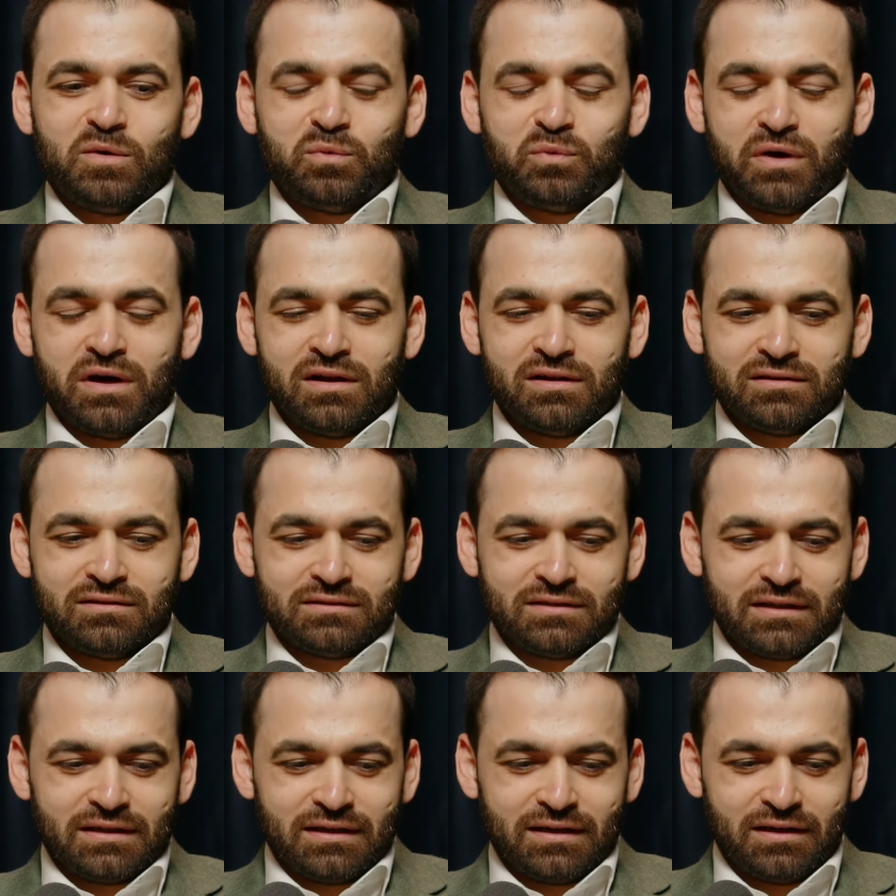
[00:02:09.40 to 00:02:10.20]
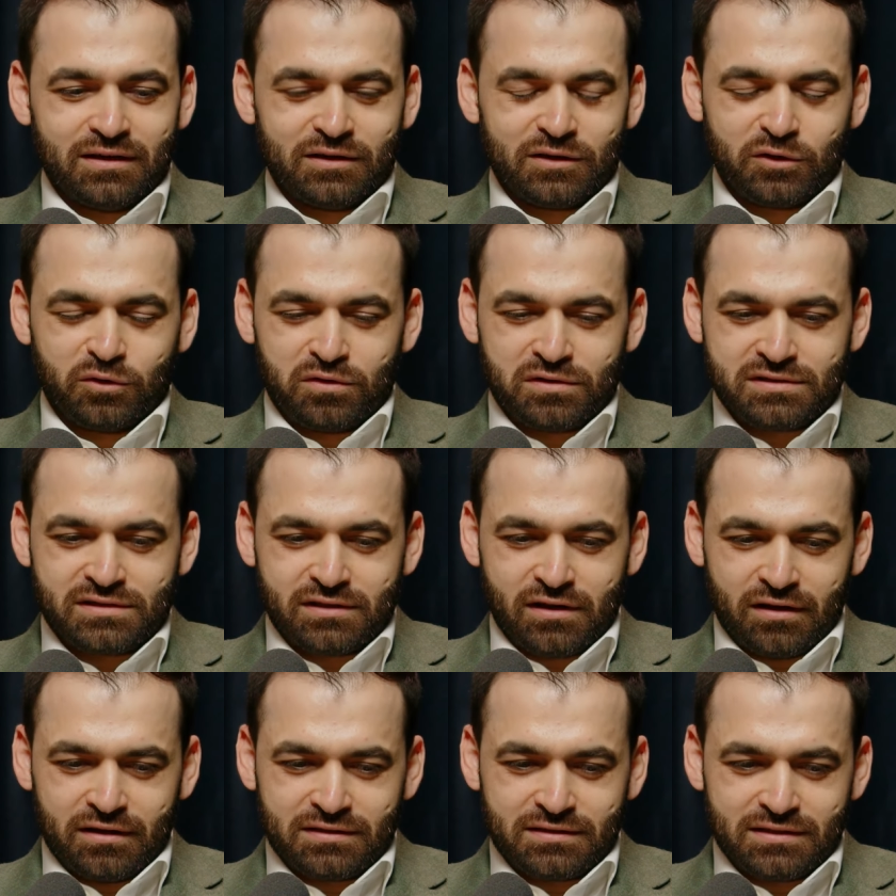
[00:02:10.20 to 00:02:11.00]
Well, it all
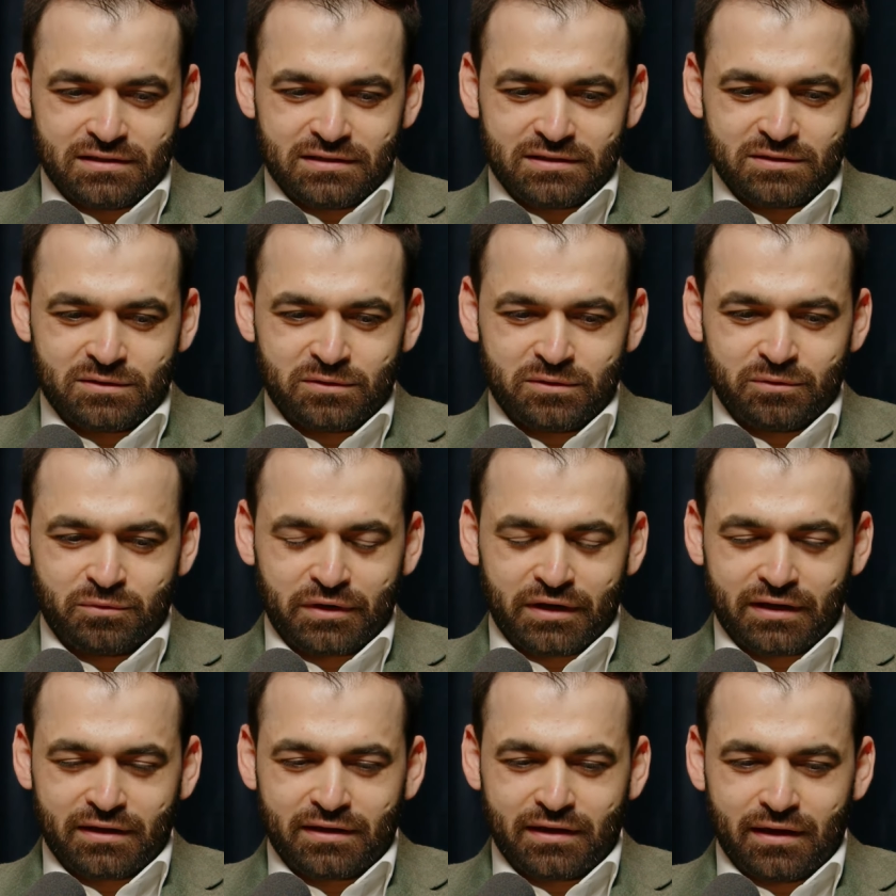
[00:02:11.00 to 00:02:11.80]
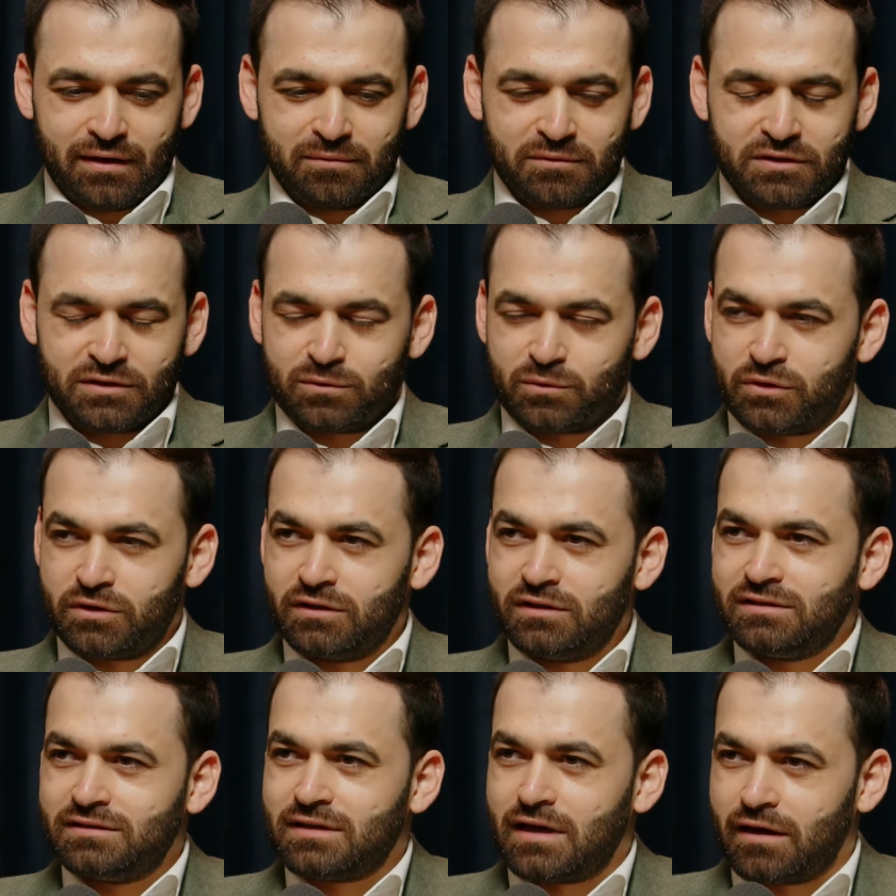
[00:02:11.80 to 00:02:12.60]
started when I came to the
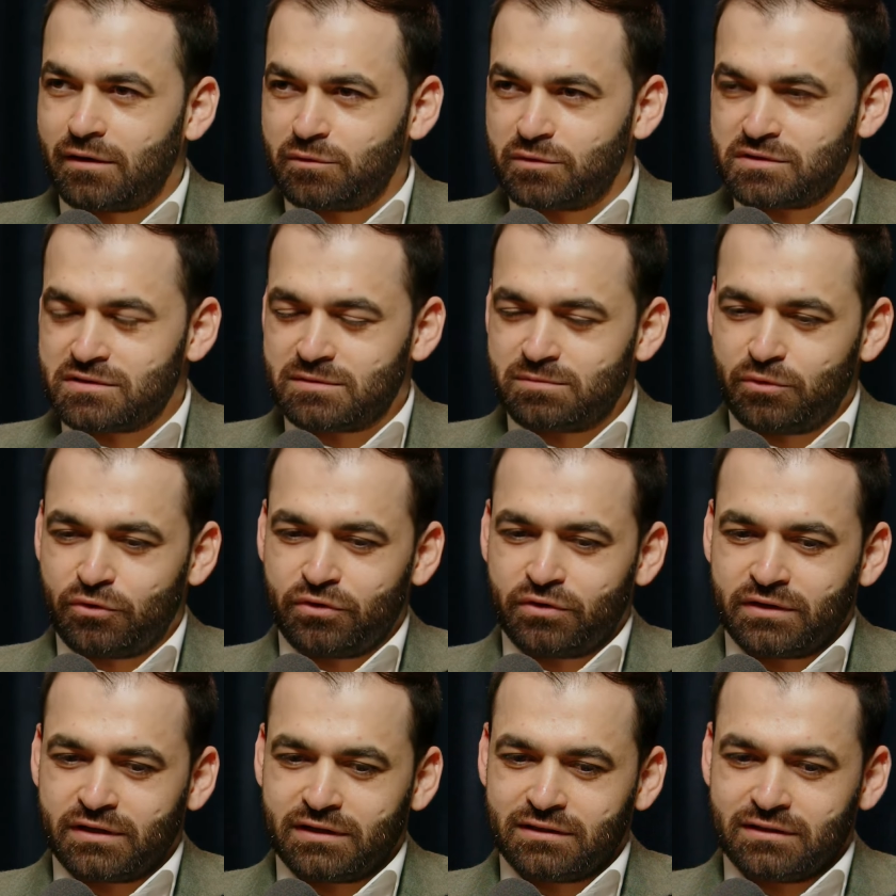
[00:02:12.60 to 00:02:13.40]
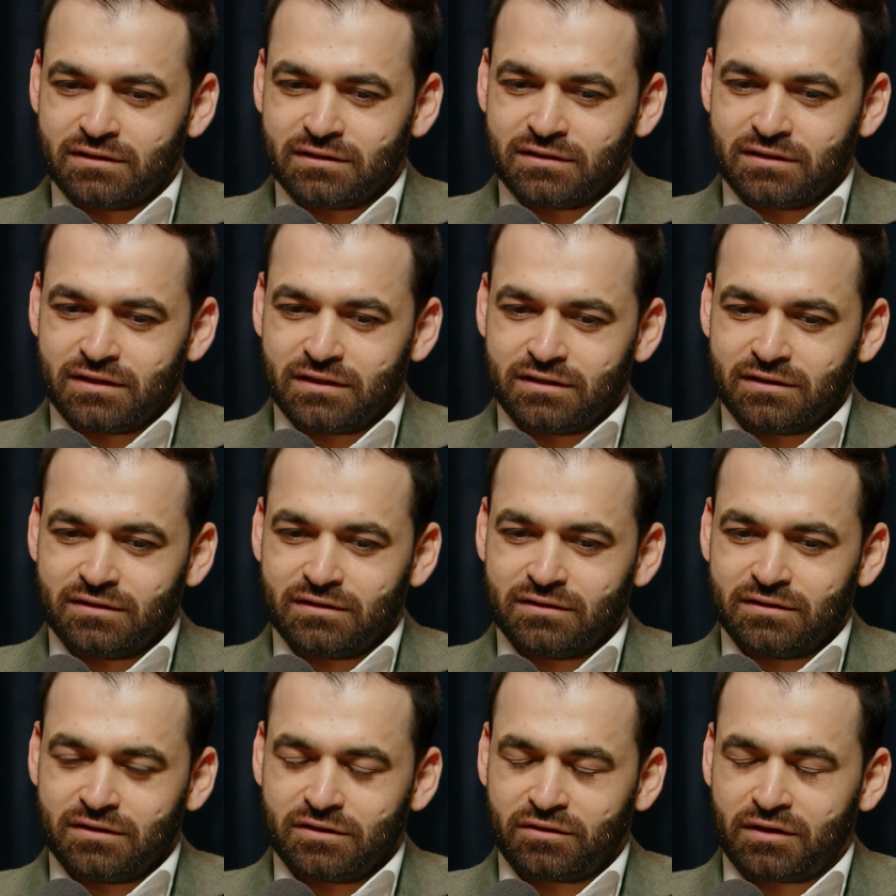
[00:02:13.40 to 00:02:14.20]
world. I was born
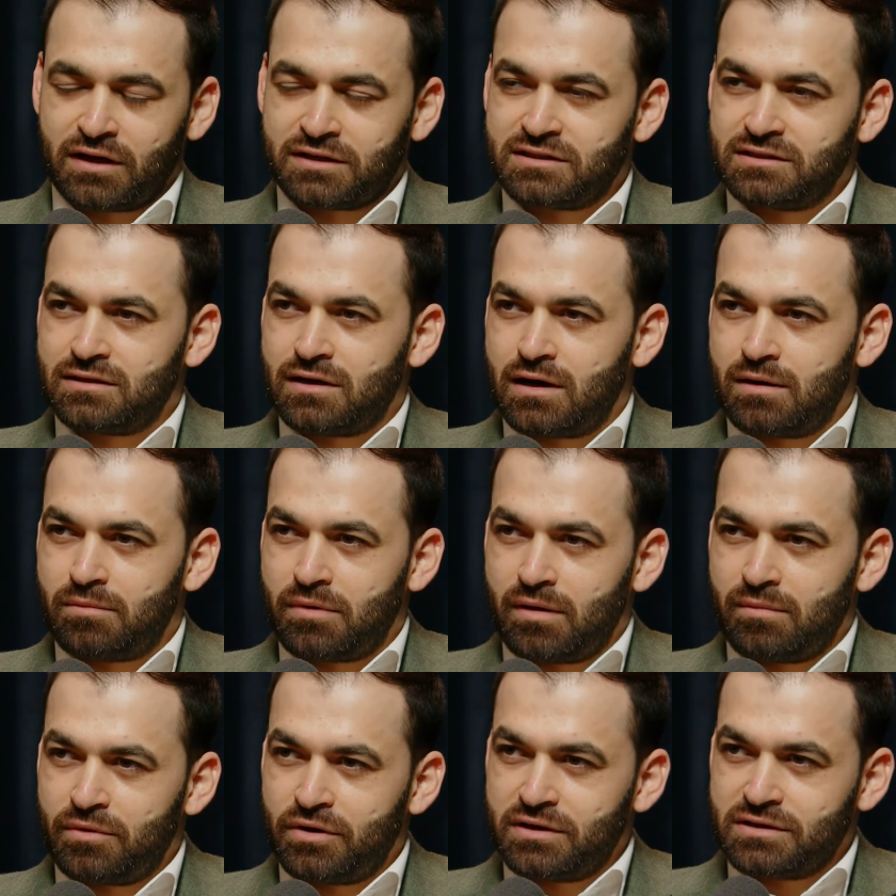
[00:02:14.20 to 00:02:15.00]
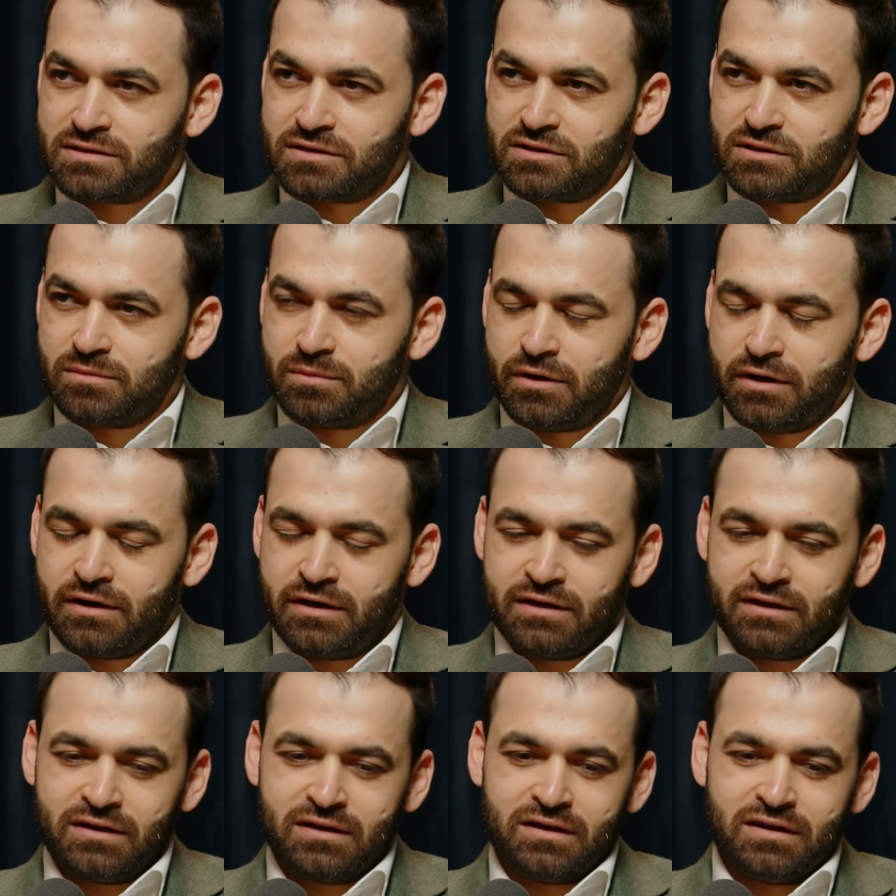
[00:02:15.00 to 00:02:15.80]
in the United Arab Emirates in
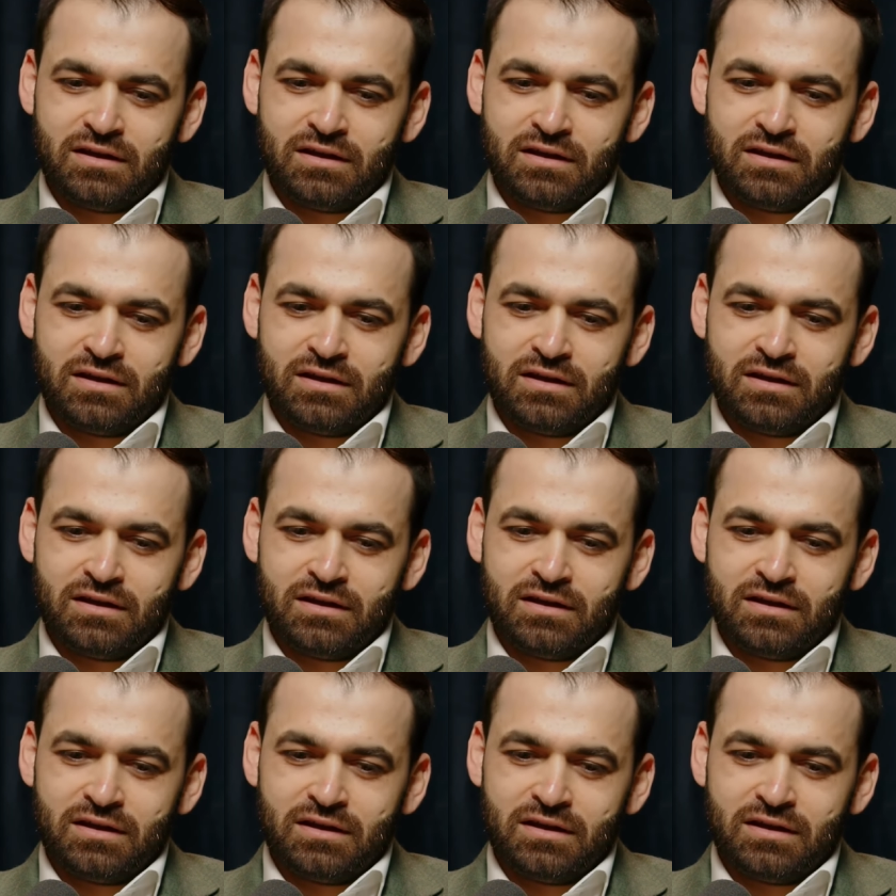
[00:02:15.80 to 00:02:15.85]
Dubai.